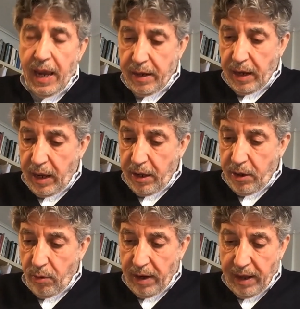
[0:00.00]
and
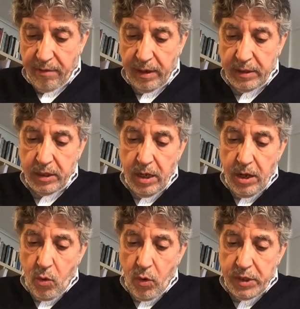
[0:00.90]
EU levels,
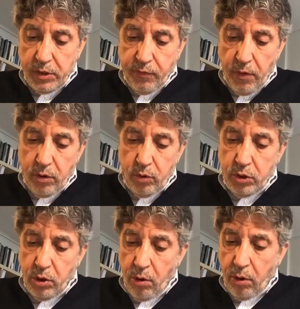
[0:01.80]
which
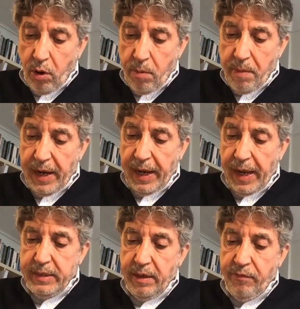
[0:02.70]
focus on
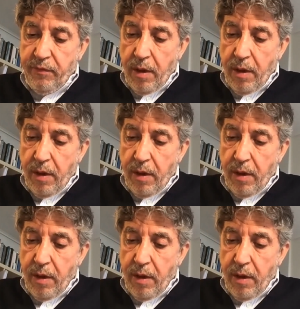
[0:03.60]
comprehensive